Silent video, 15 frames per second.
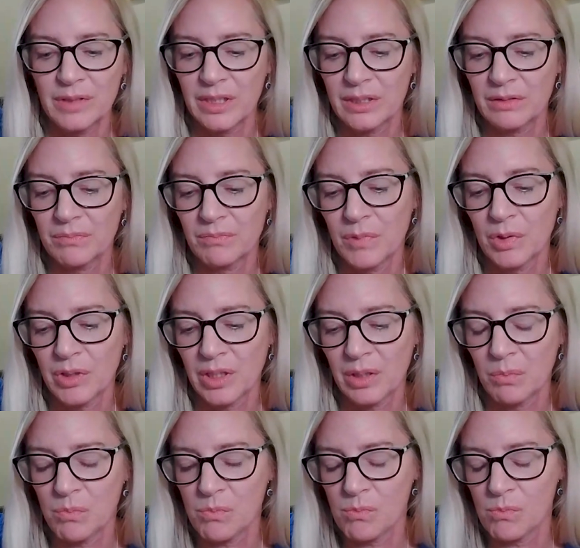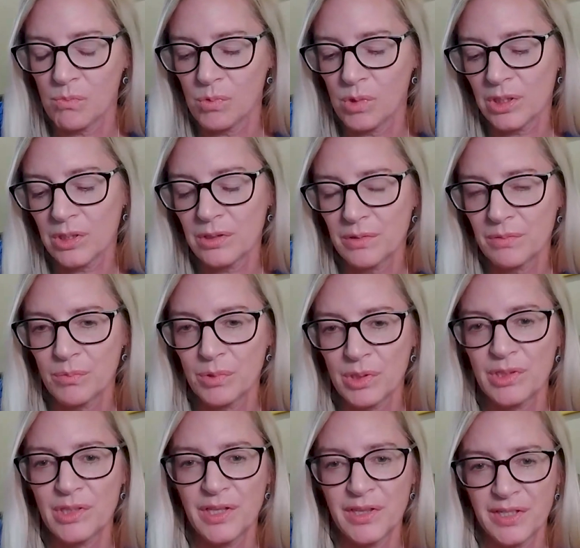Like, okay, what
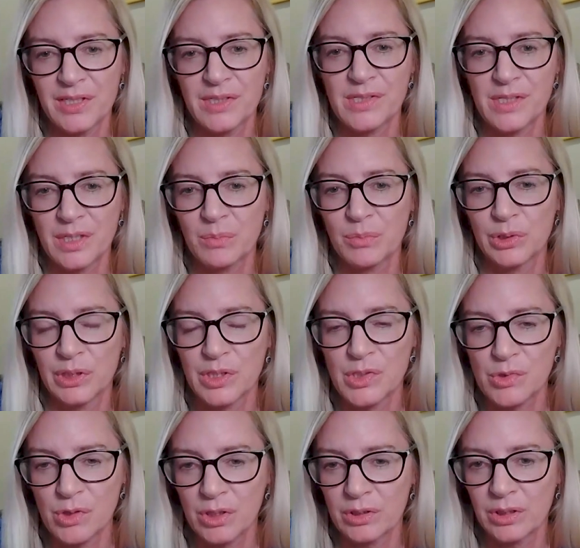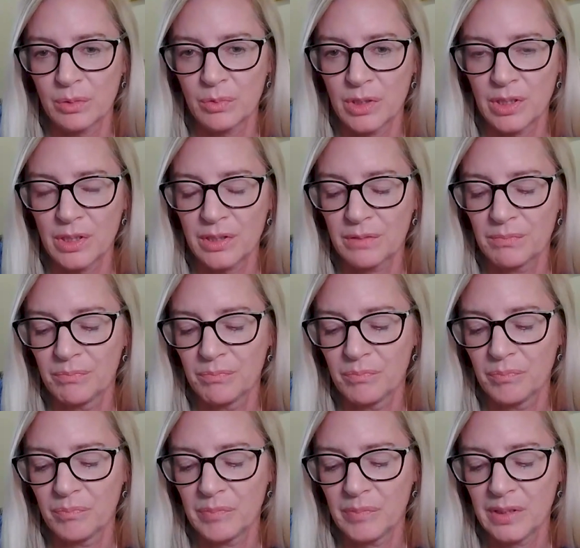are the things that I'm really struggling with?
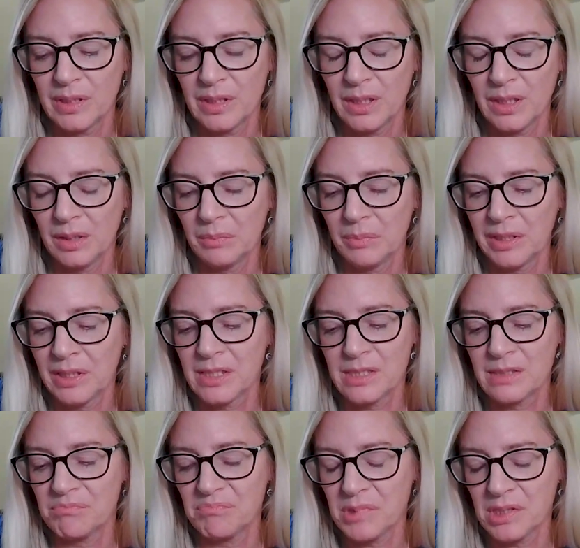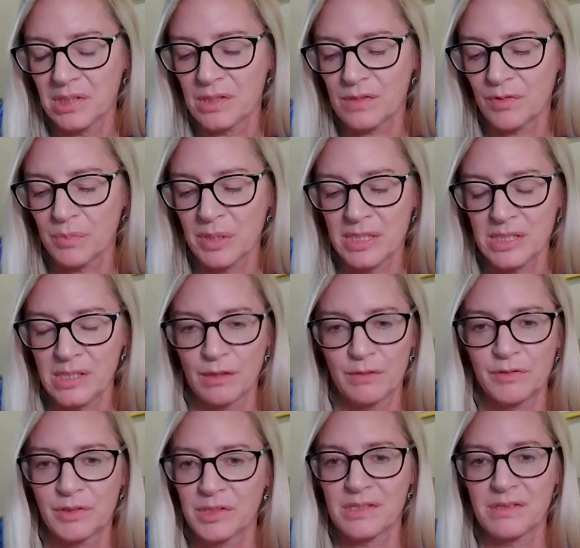And I did this for
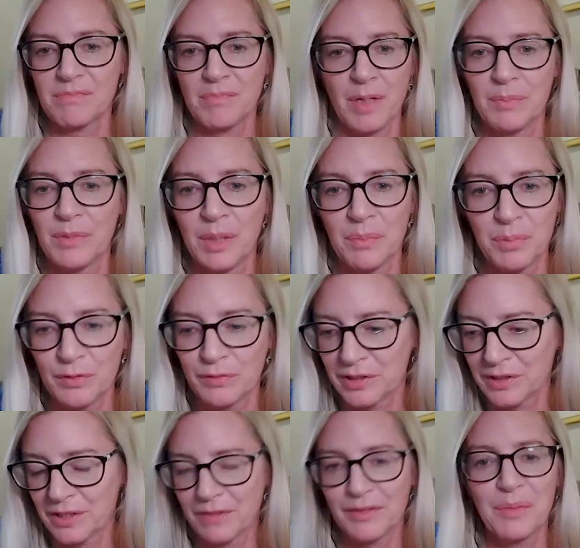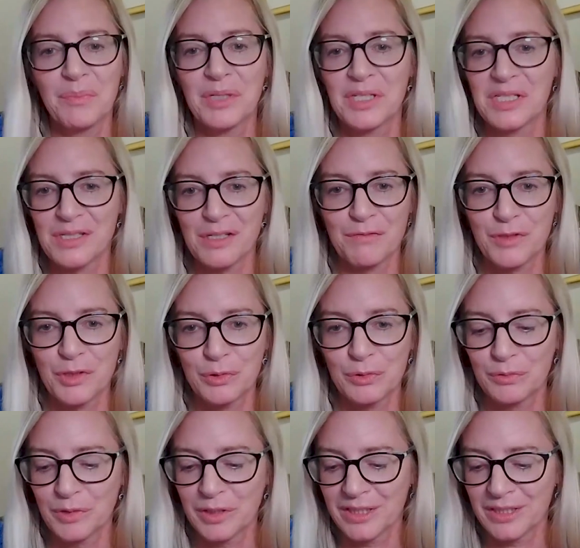myself because I'm not perfect. I've got my stuff too,
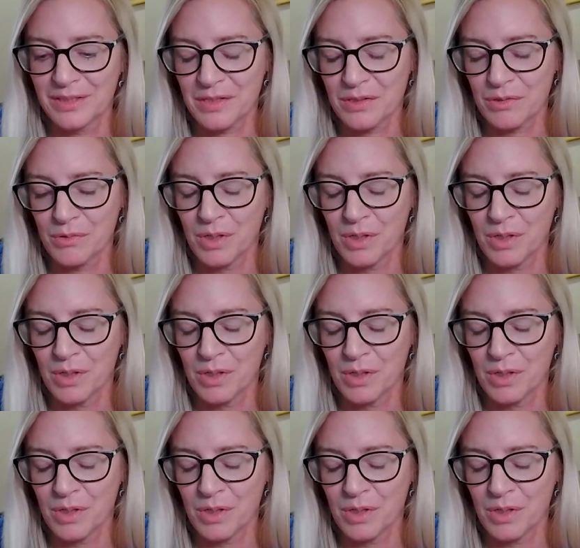right? So